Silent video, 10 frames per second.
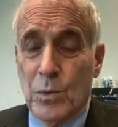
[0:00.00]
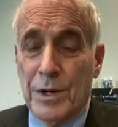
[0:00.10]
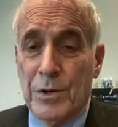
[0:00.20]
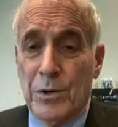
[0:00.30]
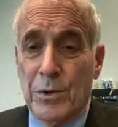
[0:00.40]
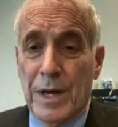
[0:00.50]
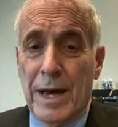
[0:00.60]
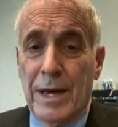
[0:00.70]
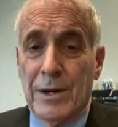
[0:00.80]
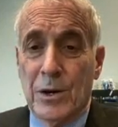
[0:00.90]
when you do
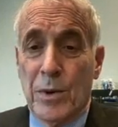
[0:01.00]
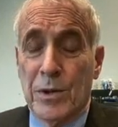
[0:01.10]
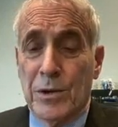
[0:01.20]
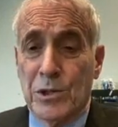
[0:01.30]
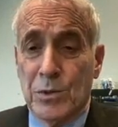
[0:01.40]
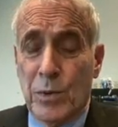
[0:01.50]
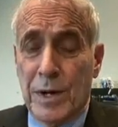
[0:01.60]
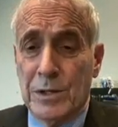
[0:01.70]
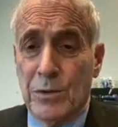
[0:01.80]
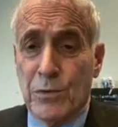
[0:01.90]
that, whether you should
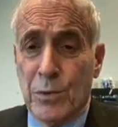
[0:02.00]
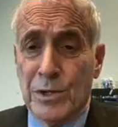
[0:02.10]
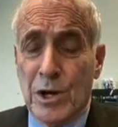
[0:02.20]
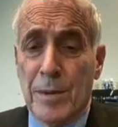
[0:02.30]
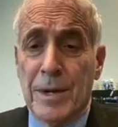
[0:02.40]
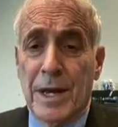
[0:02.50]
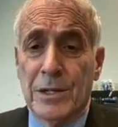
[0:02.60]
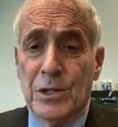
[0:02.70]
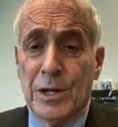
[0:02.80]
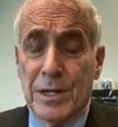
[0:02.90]
wait till full retirement
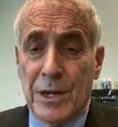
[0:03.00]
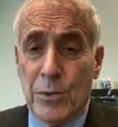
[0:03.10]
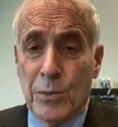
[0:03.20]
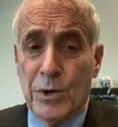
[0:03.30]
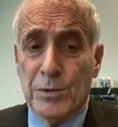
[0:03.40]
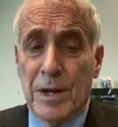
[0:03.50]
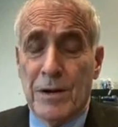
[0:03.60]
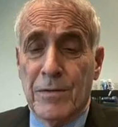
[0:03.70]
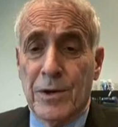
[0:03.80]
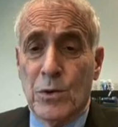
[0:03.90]
age to take your widow's
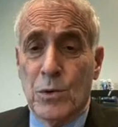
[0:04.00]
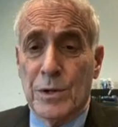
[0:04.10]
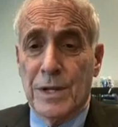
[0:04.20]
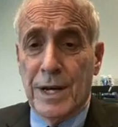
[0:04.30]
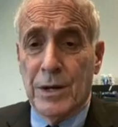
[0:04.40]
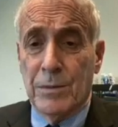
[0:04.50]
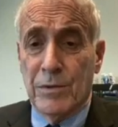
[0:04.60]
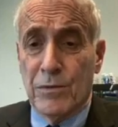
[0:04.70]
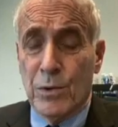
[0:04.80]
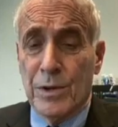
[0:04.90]
benefit or take it
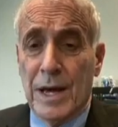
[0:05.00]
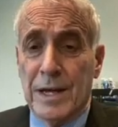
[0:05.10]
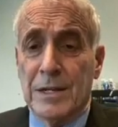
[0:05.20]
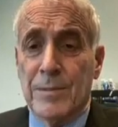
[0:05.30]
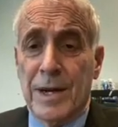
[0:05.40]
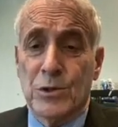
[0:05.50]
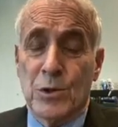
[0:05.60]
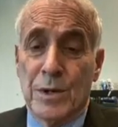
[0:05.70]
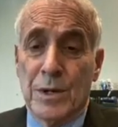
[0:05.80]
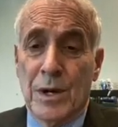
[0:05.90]
before that
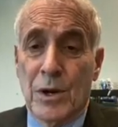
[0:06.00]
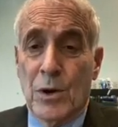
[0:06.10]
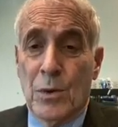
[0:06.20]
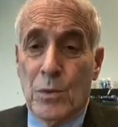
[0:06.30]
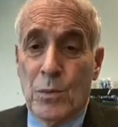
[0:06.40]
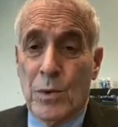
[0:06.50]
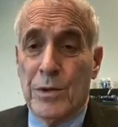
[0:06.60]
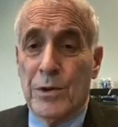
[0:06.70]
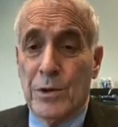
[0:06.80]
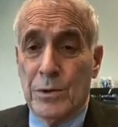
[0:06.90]
depends on
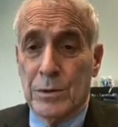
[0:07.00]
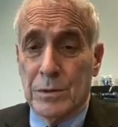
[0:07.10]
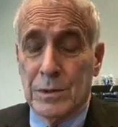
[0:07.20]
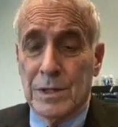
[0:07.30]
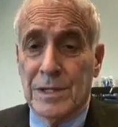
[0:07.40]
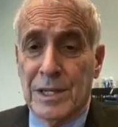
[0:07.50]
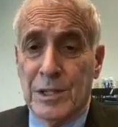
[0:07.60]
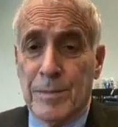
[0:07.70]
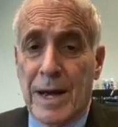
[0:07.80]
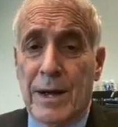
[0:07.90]
whether your
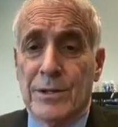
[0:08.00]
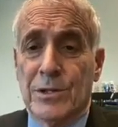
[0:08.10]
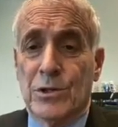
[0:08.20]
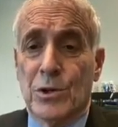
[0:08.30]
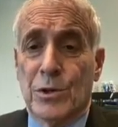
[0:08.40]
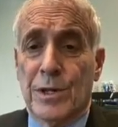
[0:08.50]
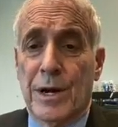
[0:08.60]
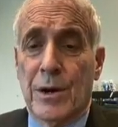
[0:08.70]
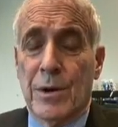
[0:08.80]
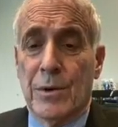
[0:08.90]
deceased spouse took
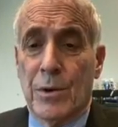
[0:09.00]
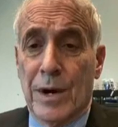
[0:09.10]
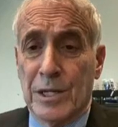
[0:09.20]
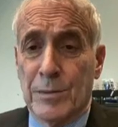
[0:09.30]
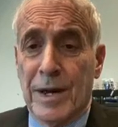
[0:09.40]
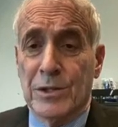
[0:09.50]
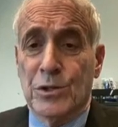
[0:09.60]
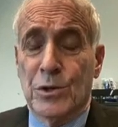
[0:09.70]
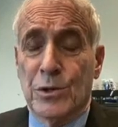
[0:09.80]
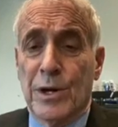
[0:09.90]
or
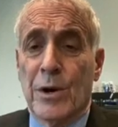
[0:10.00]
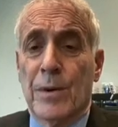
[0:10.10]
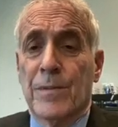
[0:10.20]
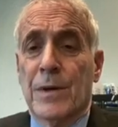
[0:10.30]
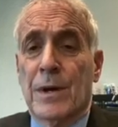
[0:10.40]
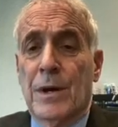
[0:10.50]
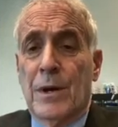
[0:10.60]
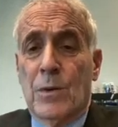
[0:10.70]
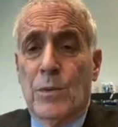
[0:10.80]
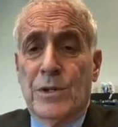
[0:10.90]
ex-spouse took their
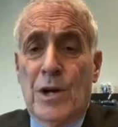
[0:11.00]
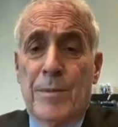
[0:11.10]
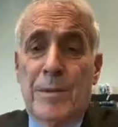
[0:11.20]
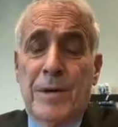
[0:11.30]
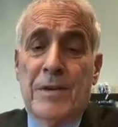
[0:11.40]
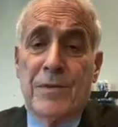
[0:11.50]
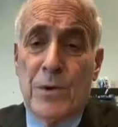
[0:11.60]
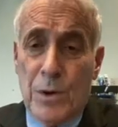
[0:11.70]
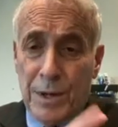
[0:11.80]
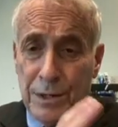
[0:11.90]
retirement
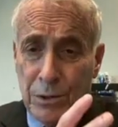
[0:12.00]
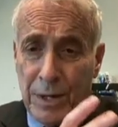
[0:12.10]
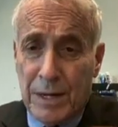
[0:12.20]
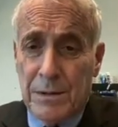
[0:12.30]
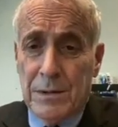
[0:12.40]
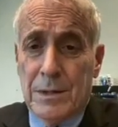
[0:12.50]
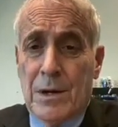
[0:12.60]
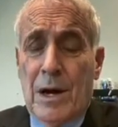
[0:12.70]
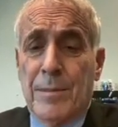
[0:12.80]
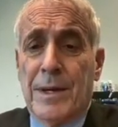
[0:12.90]
benefit early. So that's the
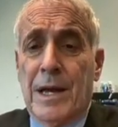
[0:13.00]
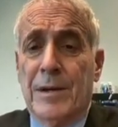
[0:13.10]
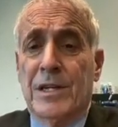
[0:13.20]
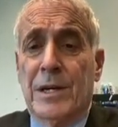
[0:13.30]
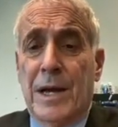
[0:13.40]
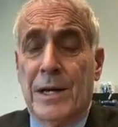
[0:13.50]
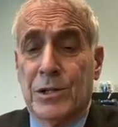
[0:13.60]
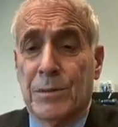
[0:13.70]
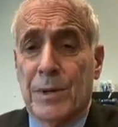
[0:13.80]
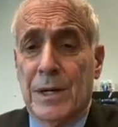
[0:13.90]

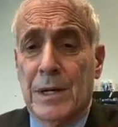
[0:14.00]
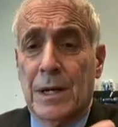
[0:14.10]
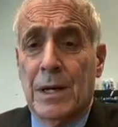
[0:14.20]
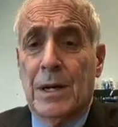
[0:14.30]
complication, but